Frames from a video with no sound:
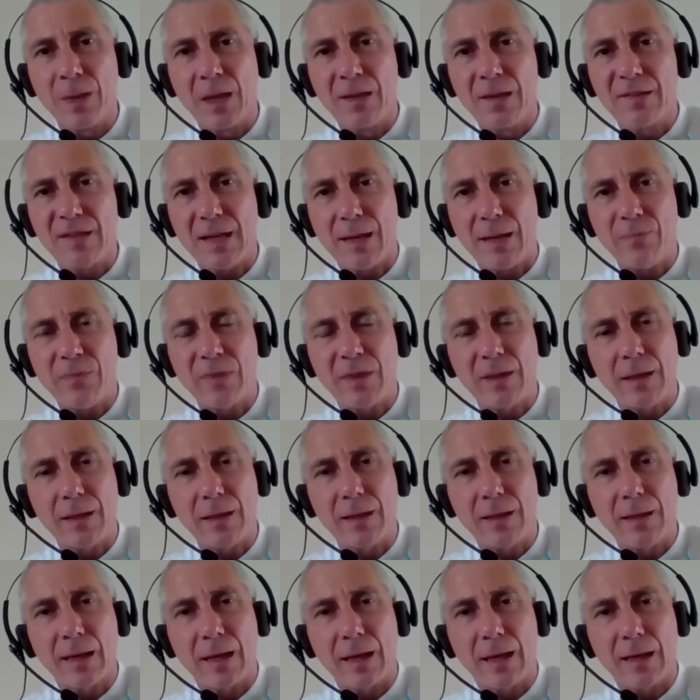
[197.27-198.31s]

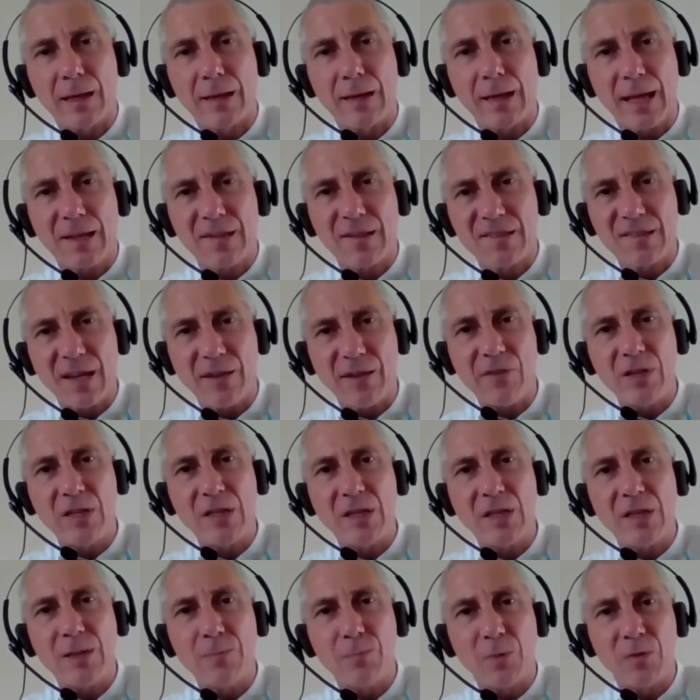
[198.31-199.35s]
something like
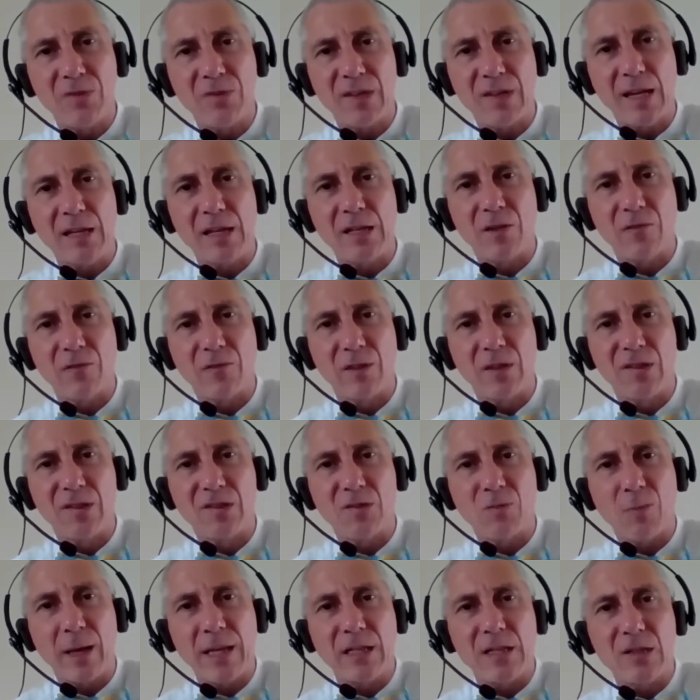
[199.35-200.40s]
70% of its
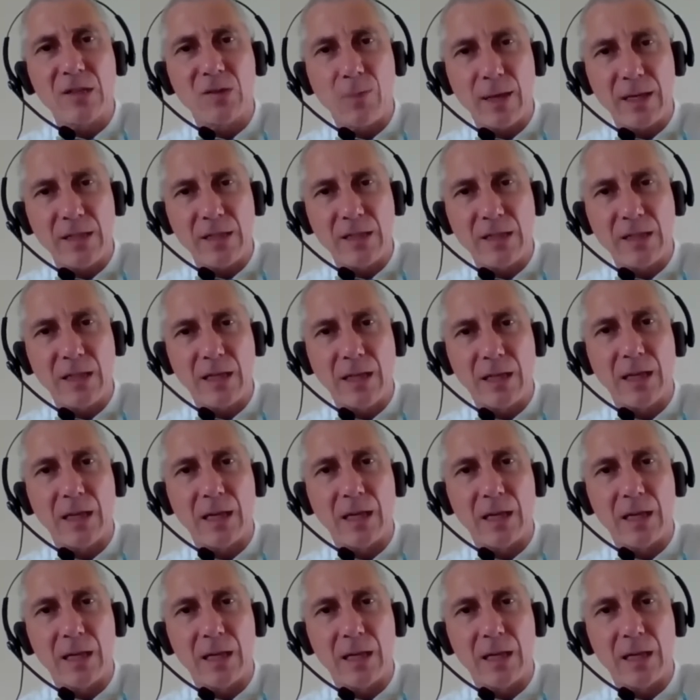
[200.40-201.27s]
2020